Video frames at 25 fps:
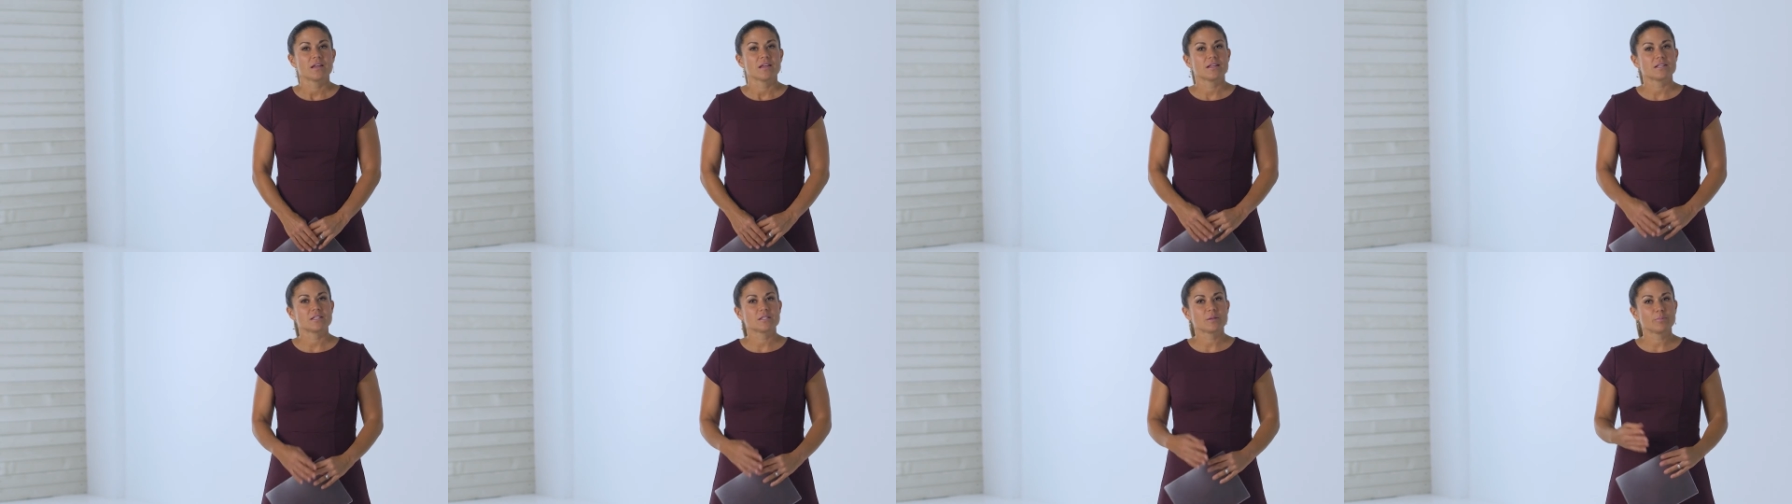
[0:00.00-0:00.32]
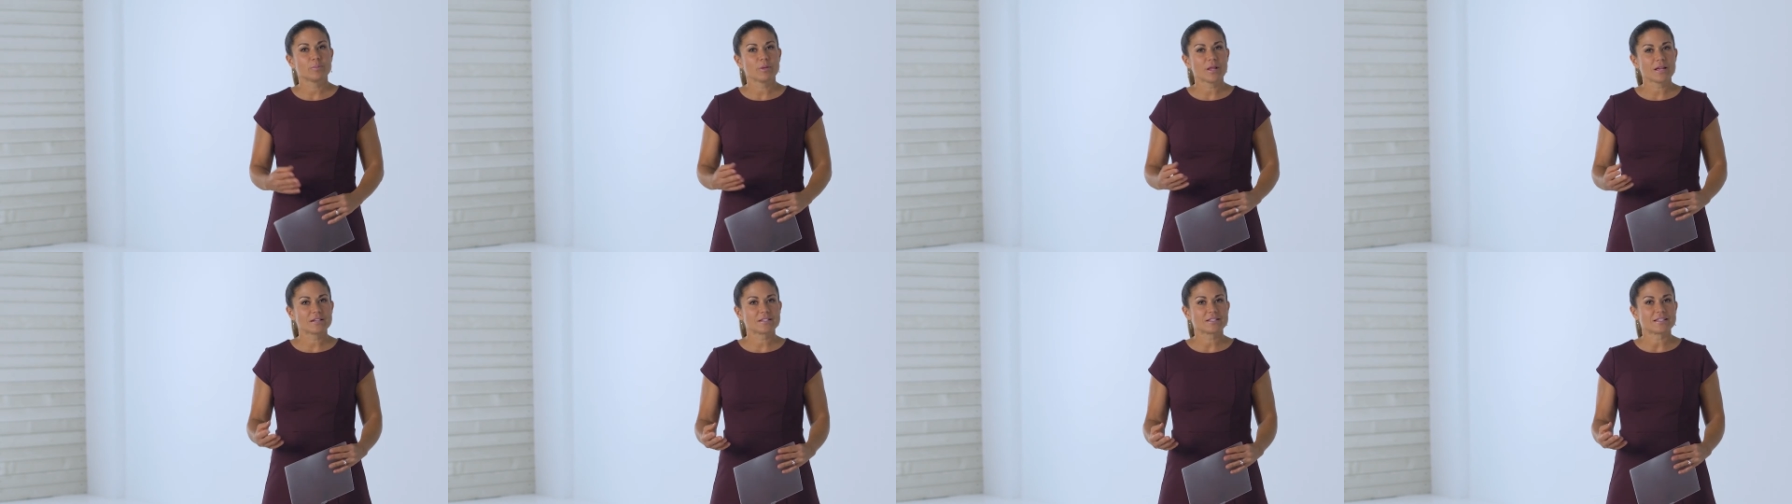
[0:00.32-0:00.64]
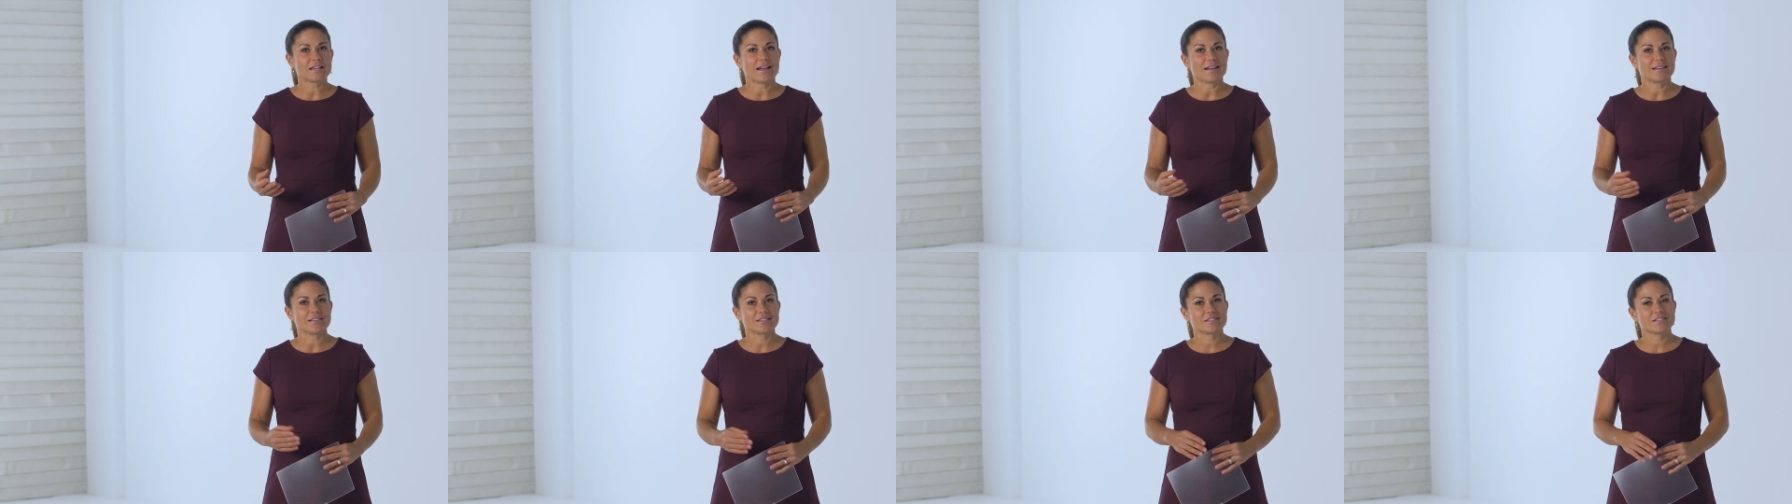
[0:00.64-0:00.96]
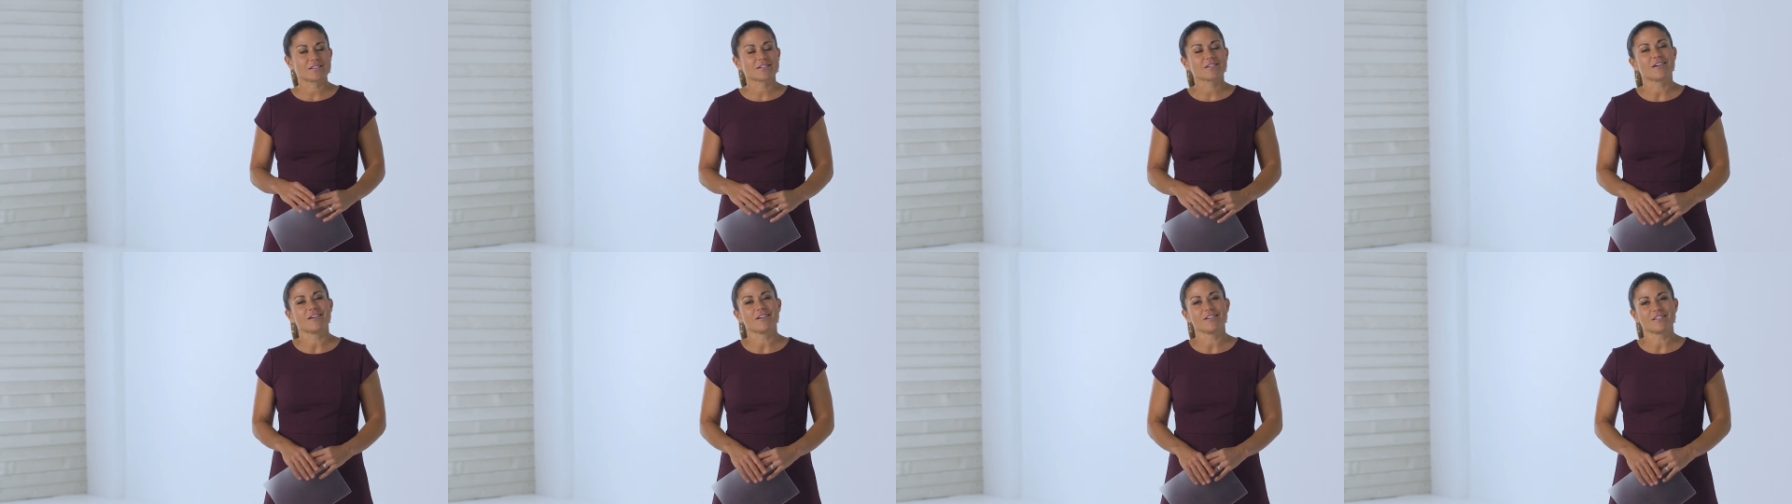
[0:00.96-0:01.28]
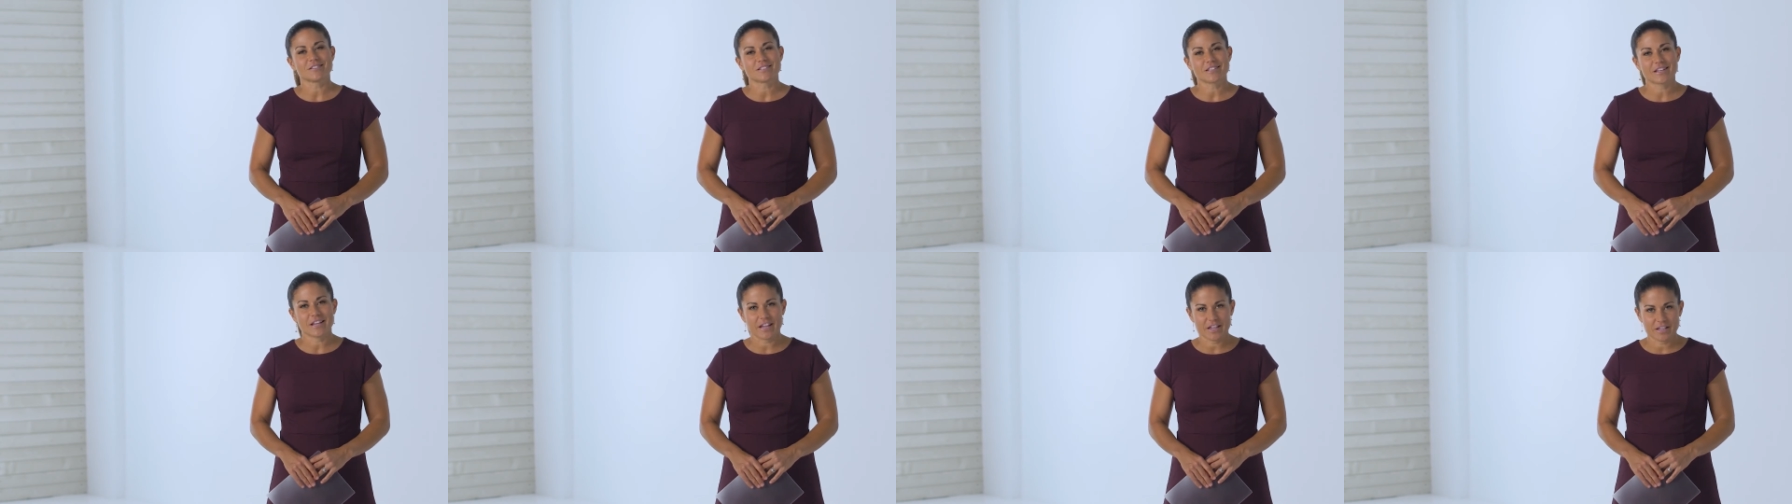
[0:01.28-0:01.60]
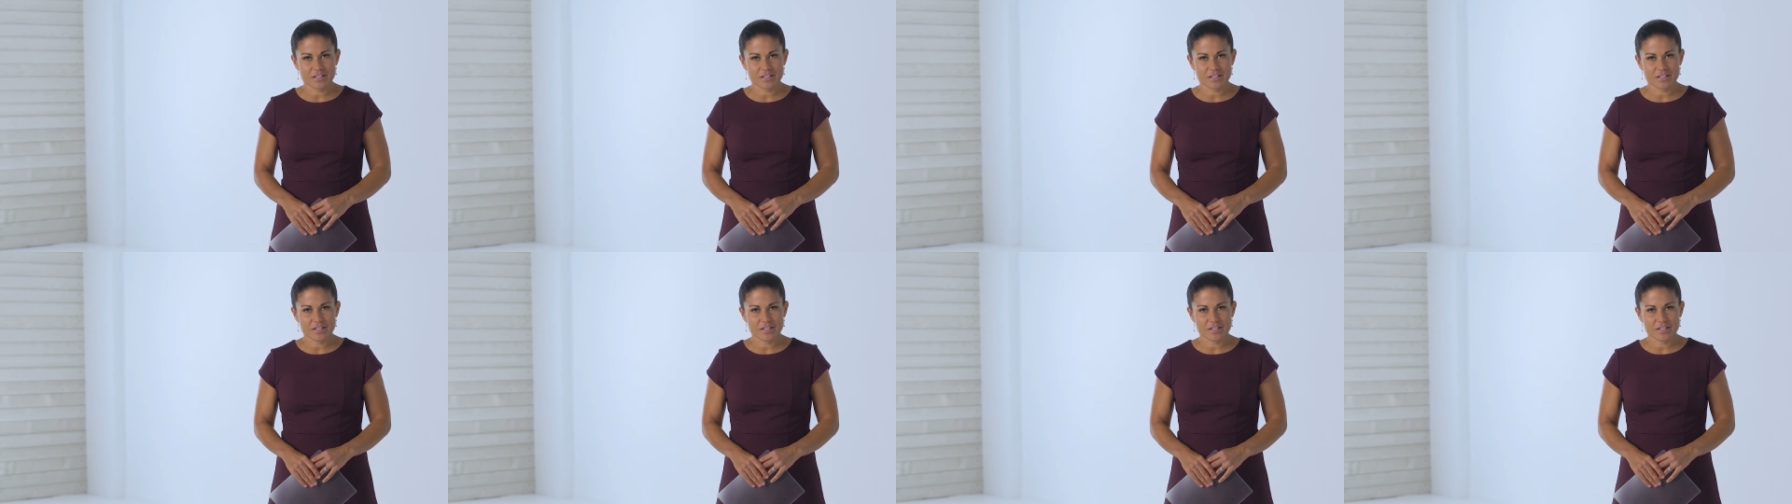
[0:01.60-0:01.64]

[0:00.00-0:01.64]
is a blood test called